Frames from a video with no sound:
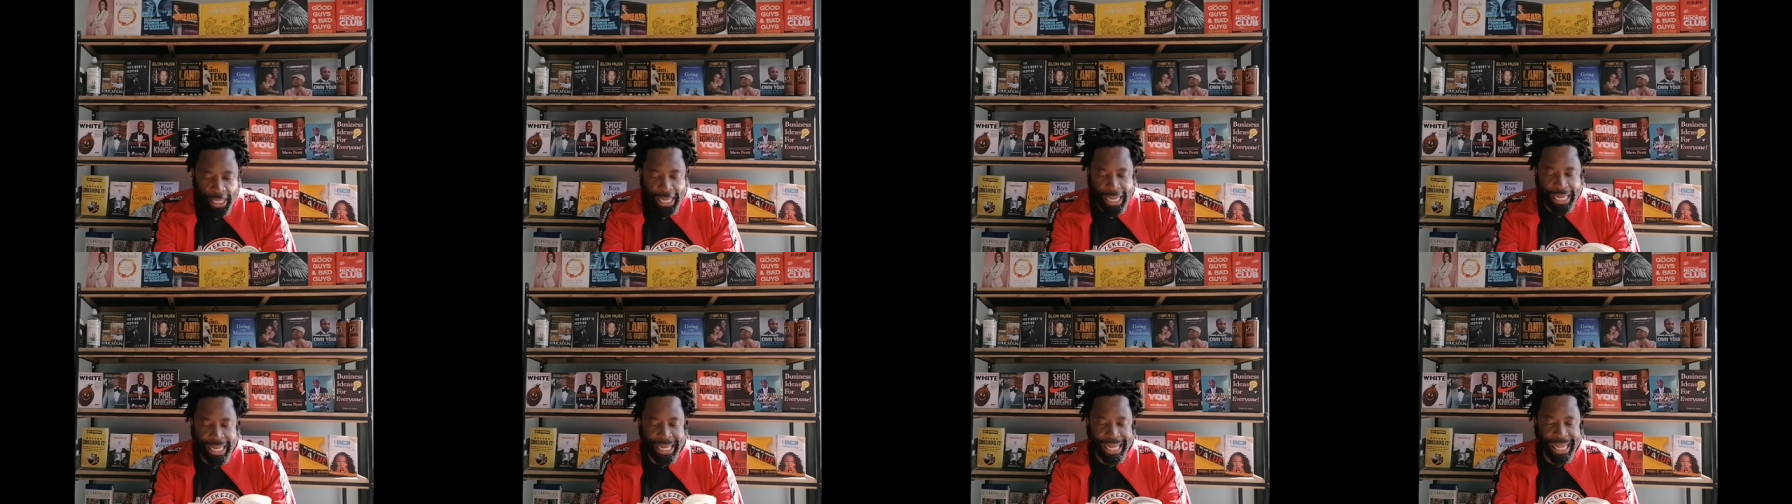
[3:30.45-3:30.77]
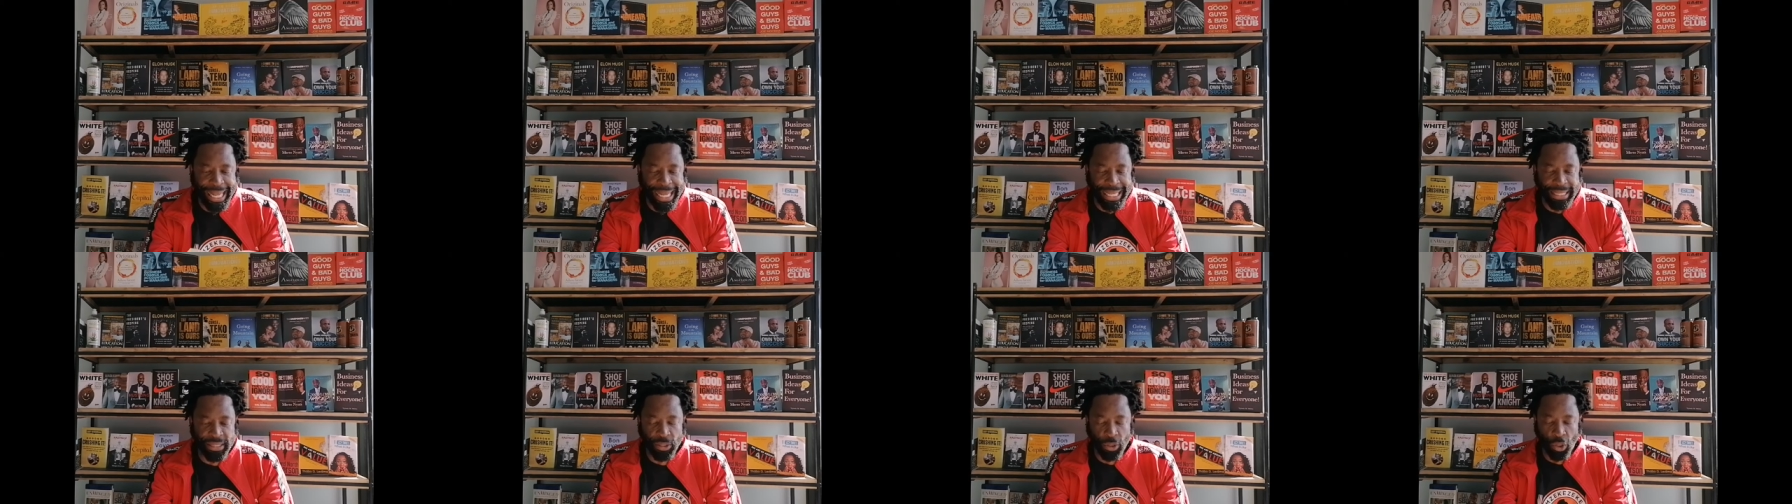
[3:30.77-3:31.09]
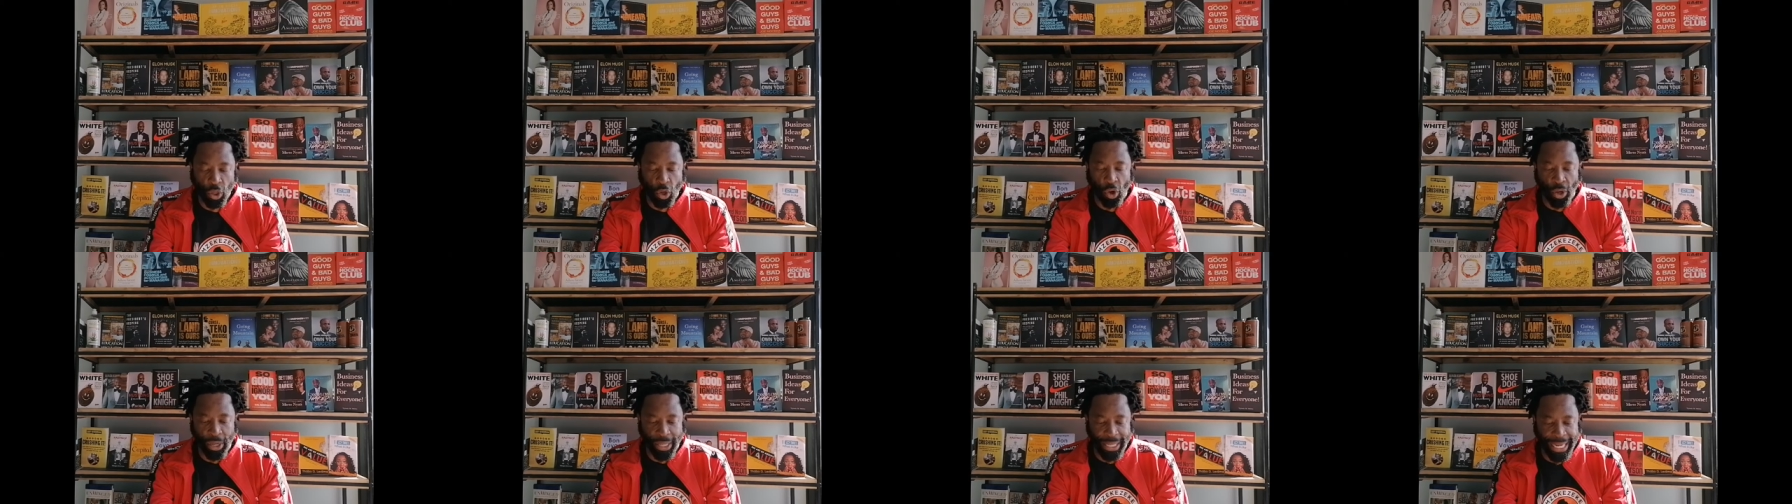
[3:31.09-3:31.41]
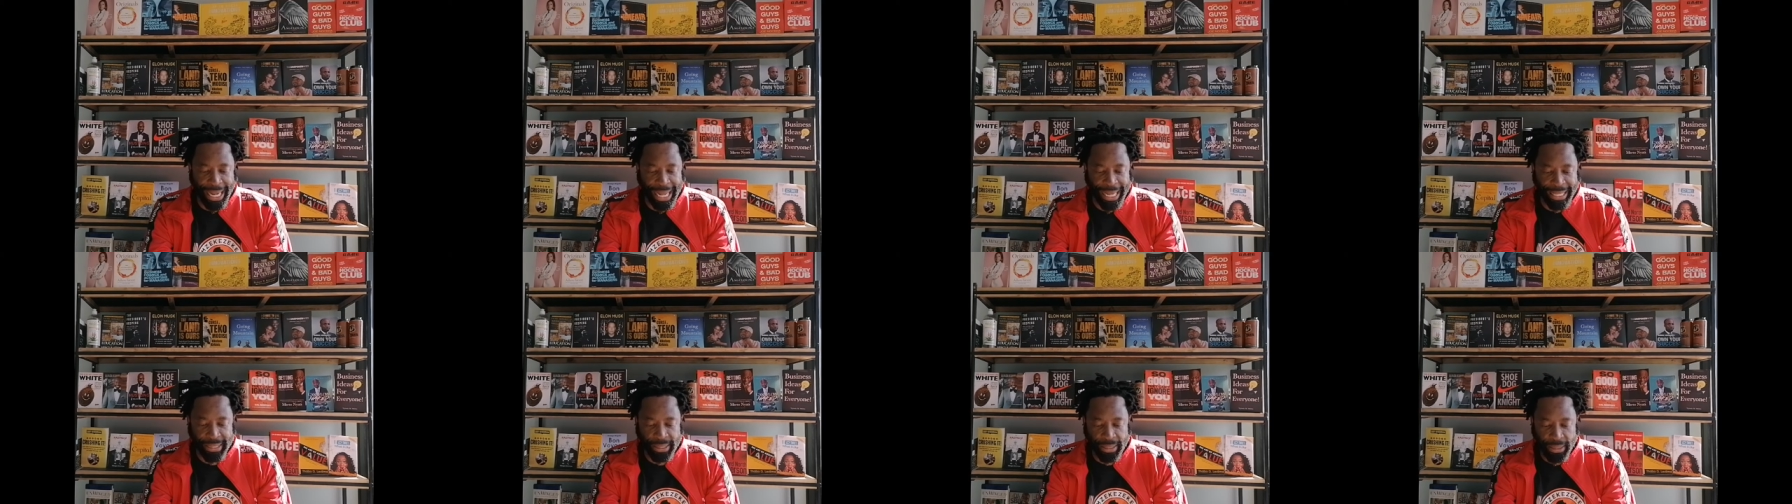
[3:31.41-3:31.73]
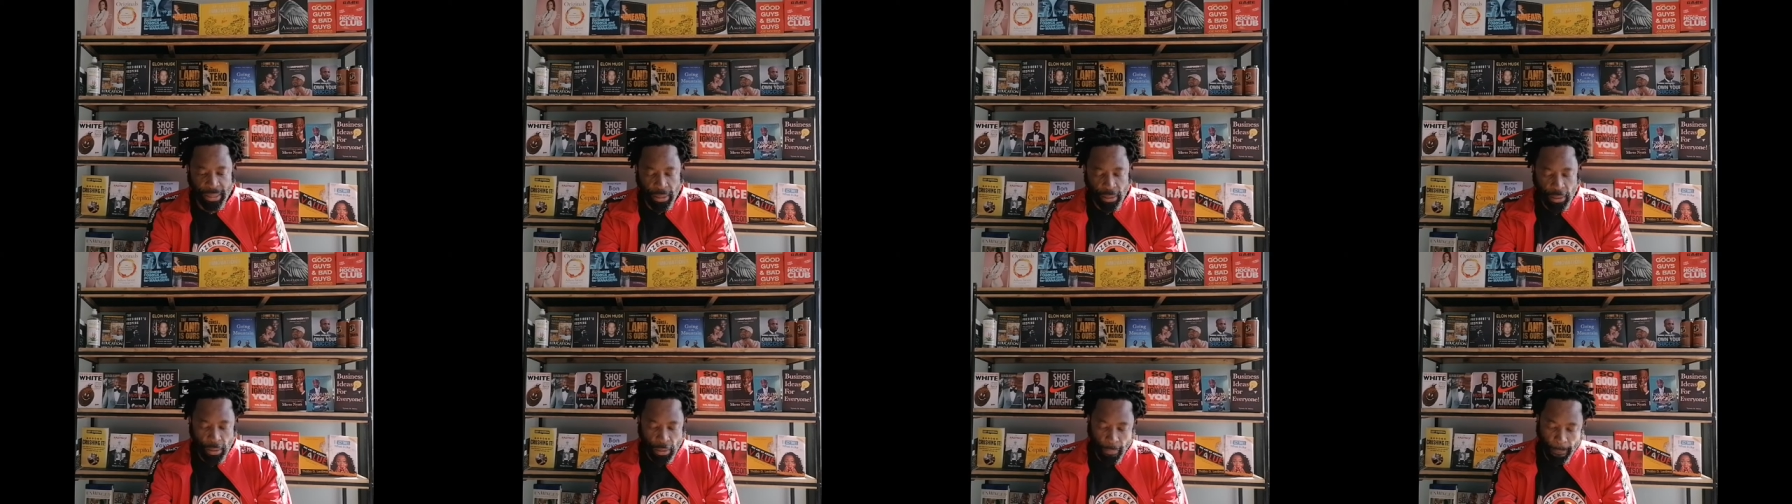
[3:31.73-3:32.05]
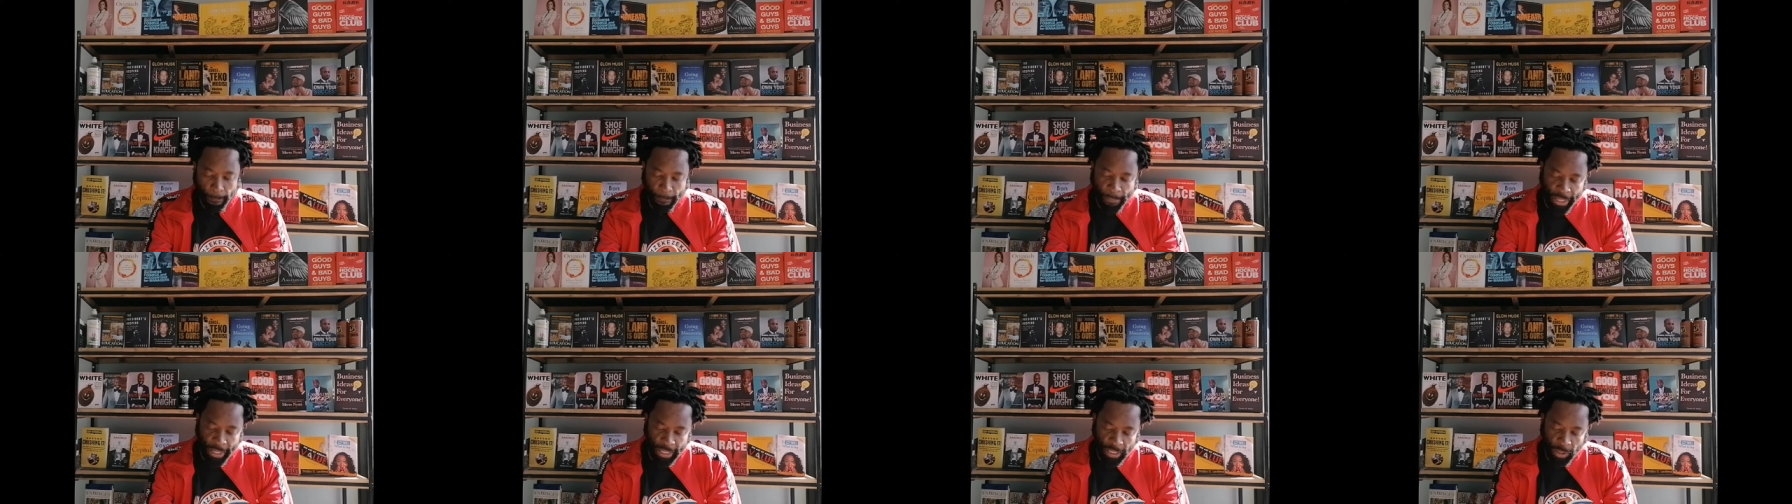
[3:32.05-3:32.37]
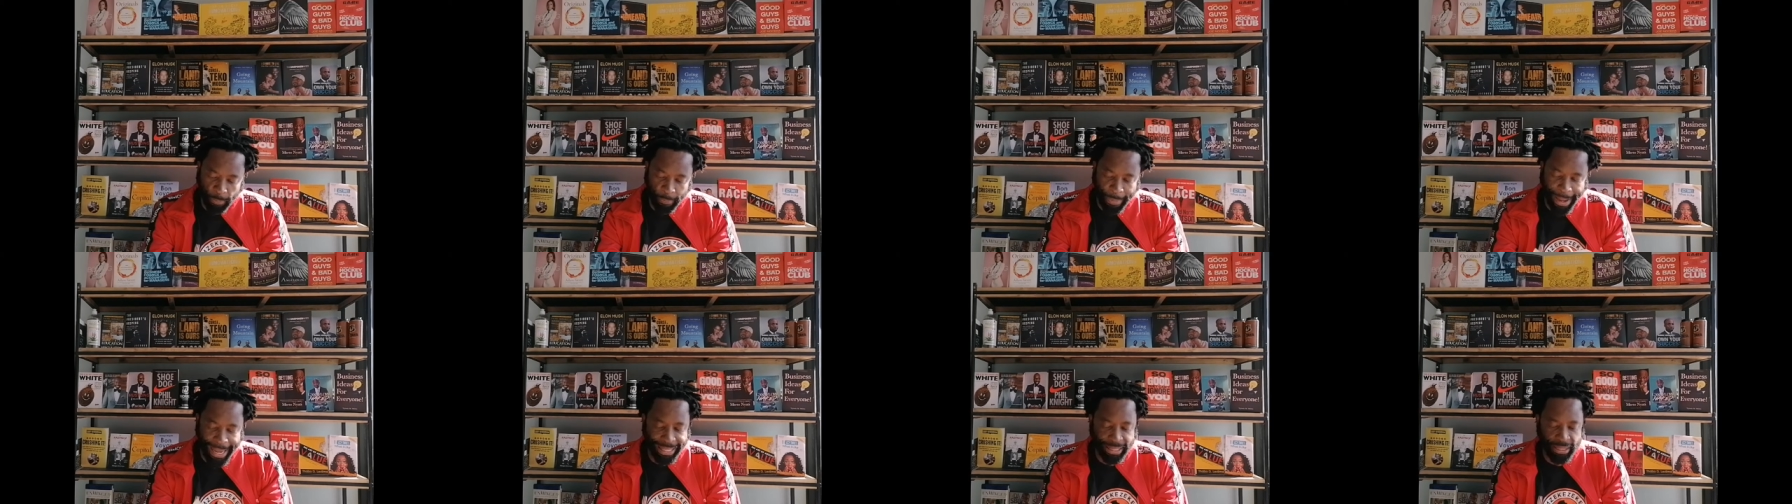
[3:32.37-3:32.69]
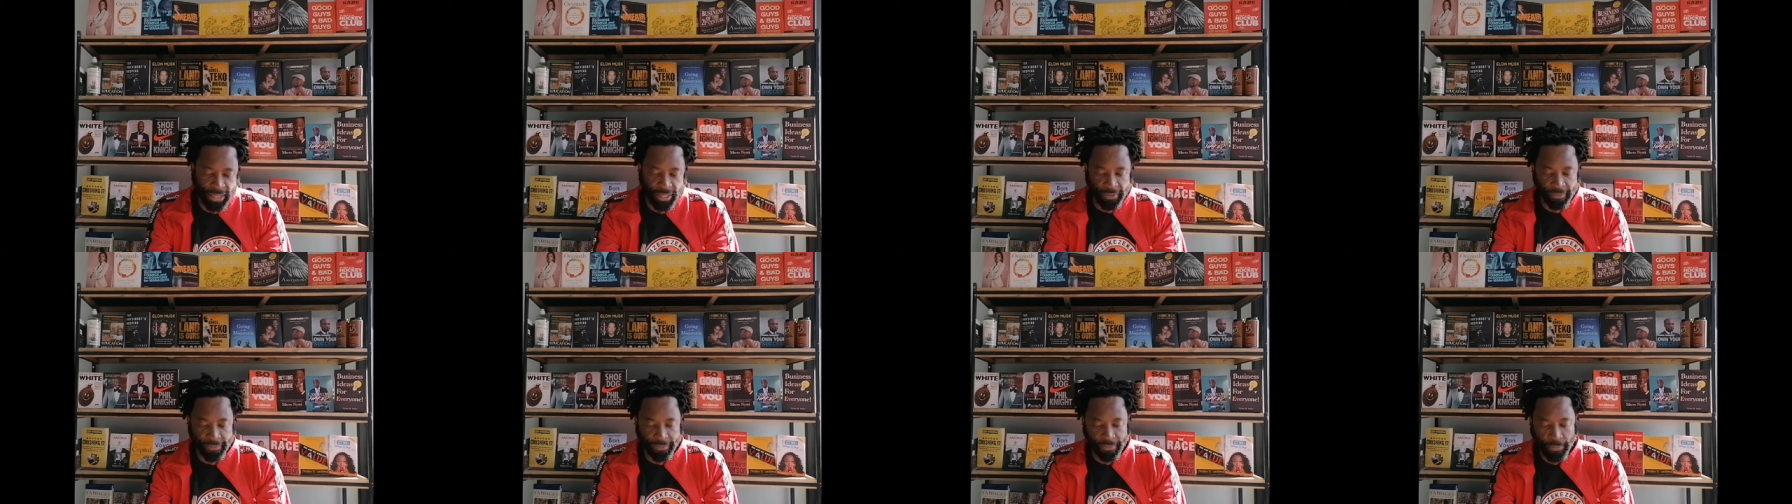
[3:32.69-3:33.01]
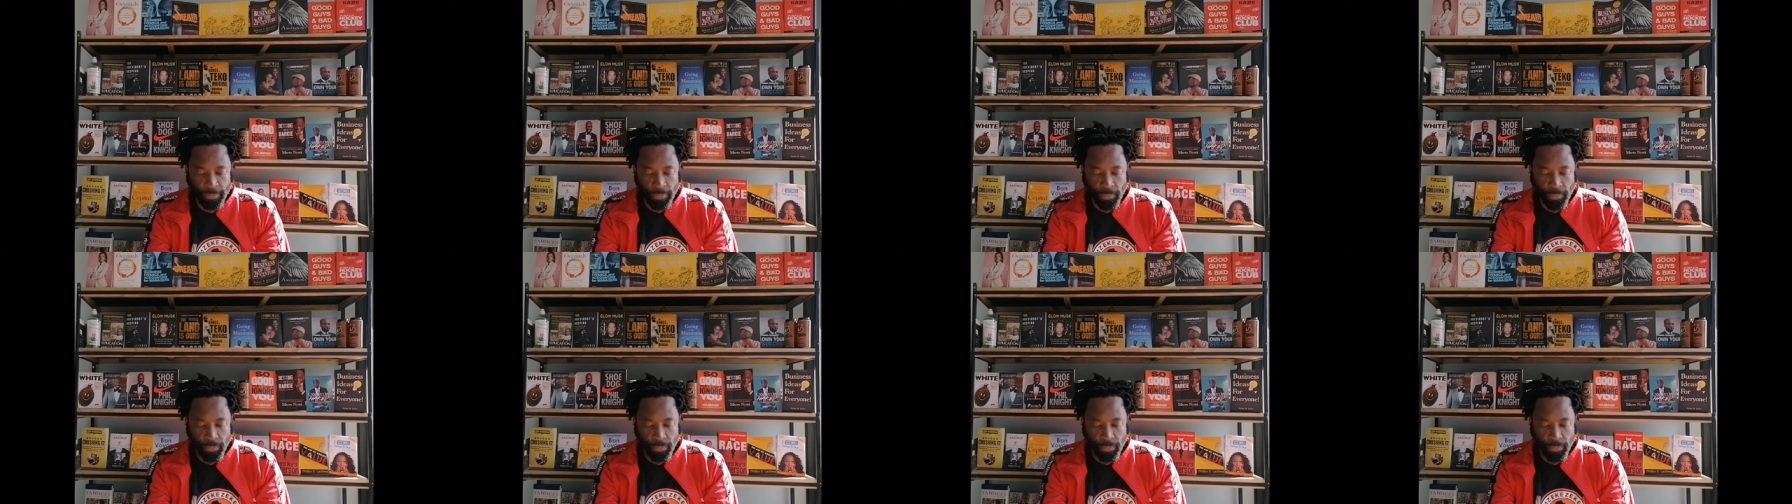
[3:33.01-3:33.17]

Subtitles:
in its correct perspective.